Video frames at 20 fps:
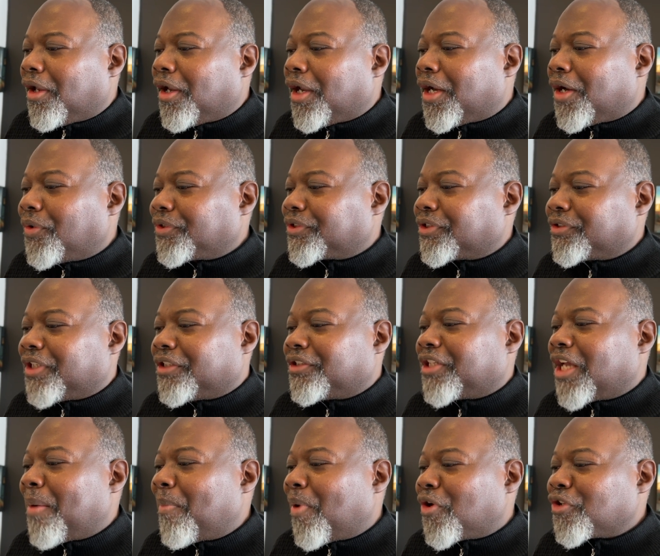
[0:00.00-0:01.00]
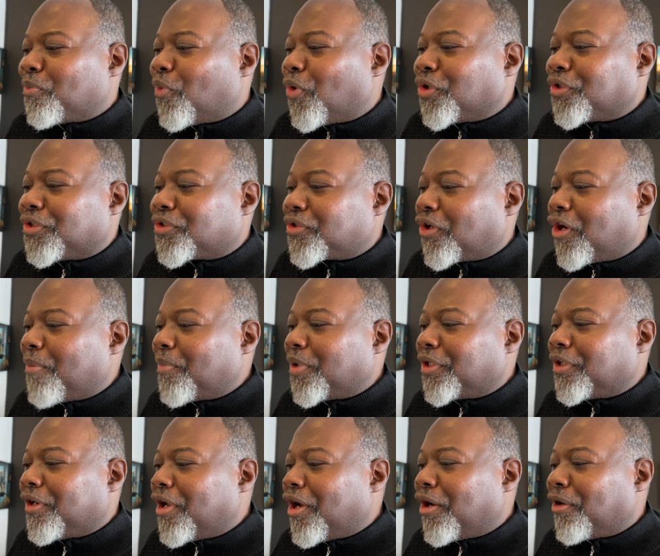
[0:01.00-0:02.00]
And was at that time, I was more
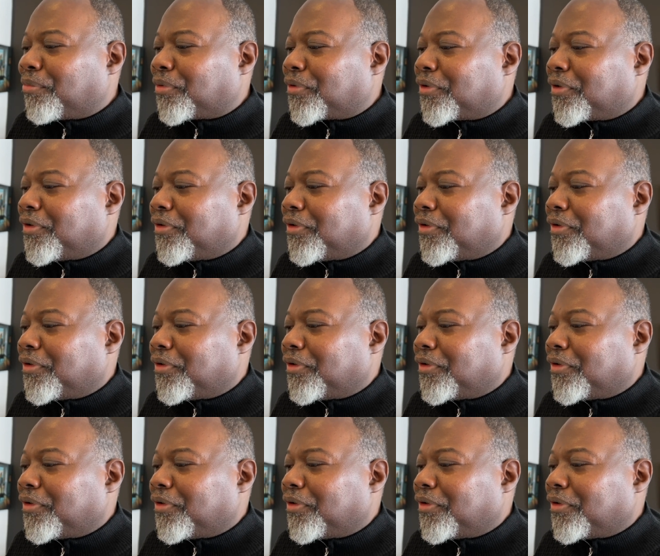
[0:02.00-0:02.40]
determined than ever.